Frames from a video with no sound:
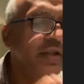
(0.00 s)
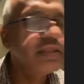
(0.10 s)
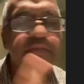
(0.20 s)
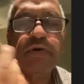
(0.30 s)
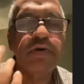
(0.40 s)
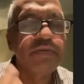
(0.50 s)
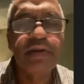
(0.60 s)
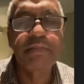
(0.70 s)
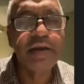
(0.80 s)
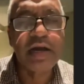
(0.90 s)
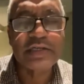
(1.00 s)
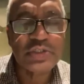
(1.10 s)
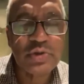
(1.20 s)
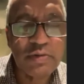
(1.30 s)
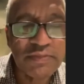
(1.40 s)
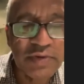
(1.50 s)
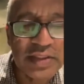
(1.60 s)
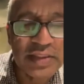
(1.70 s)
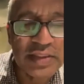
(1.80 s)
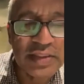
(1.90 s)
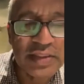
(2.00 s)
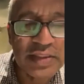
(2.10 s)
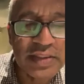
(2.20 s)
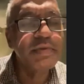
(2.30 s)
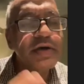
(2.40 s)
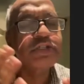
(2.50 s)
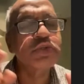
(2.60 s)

the body will be cast off and they will be merged